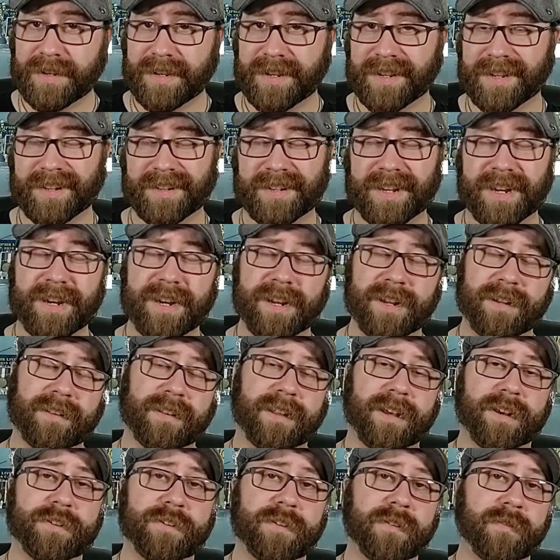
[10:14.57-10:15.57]
and the Lightning
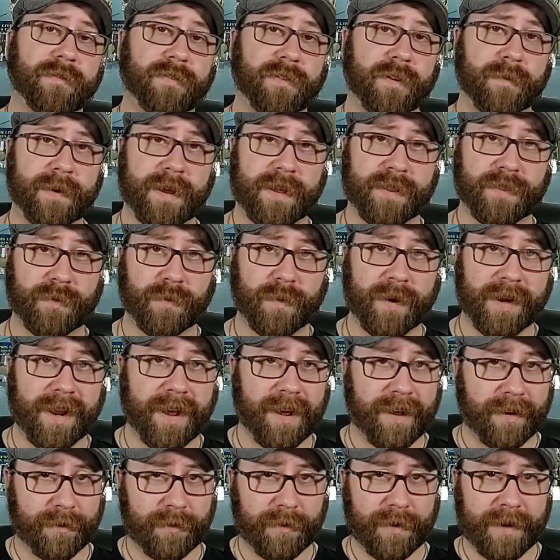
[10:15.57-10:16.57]
Collection for about
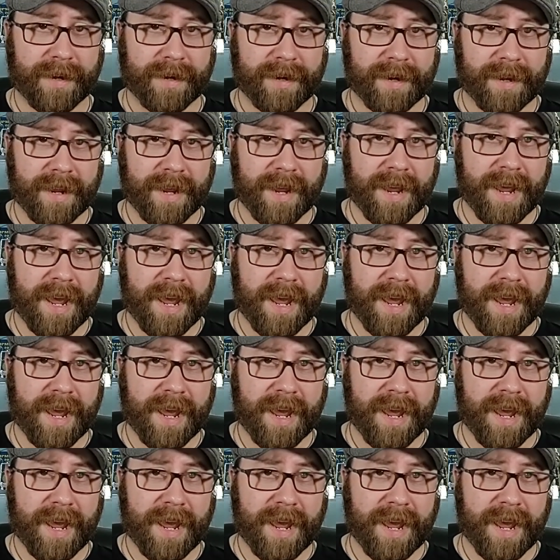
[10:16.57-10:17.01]
300 dollars